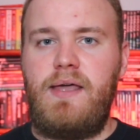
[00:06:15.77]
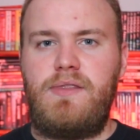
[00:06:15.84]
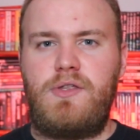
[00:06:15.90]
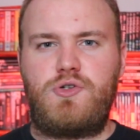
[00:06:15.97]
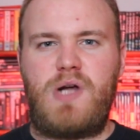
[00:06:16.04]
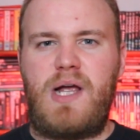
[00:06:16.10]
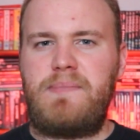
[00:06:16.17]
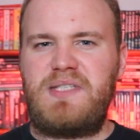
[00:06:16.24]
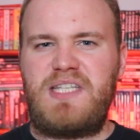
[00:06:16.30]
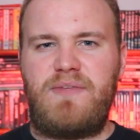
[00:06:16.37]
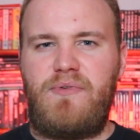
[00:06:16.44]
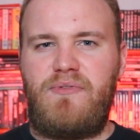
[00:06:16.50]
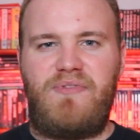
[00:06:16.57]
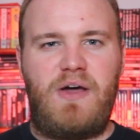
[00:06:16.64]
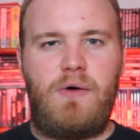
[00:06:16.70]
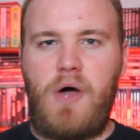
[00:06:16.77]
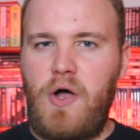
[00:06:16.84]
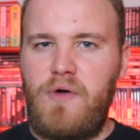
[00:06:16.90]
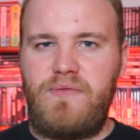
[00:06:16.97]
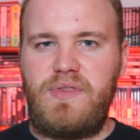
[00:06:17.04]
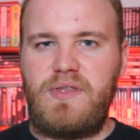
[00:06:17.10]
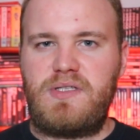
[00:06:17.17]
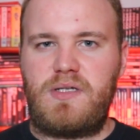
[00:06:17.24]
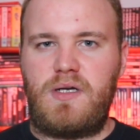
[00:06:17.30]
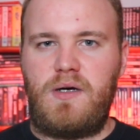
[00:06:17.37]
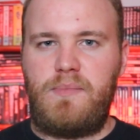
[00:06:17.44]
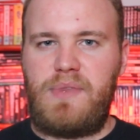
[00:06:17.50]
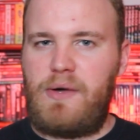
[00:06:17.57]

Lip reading: The traps never felt over the top.